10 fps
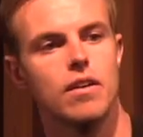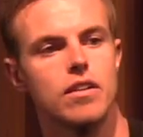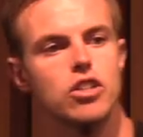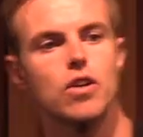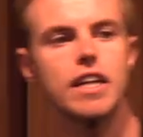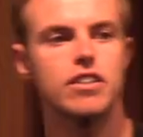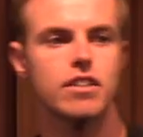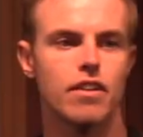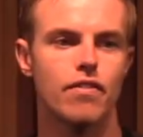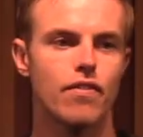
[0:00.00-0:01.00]
Scratch
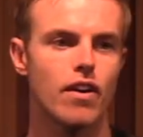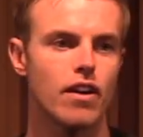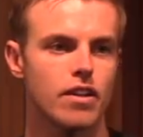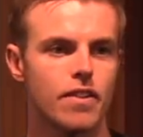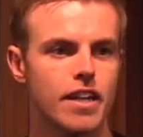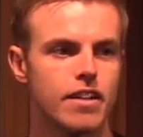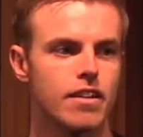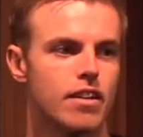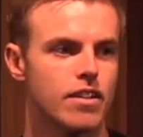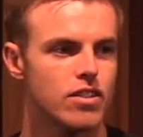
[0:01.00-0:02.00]
the far
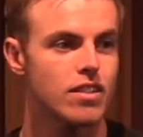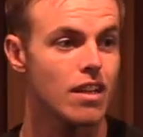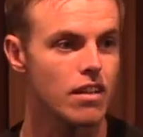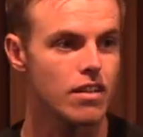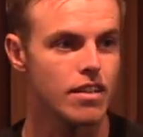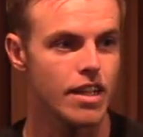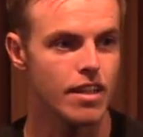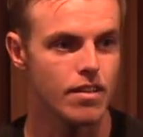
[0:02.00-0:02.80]
greater, subtler,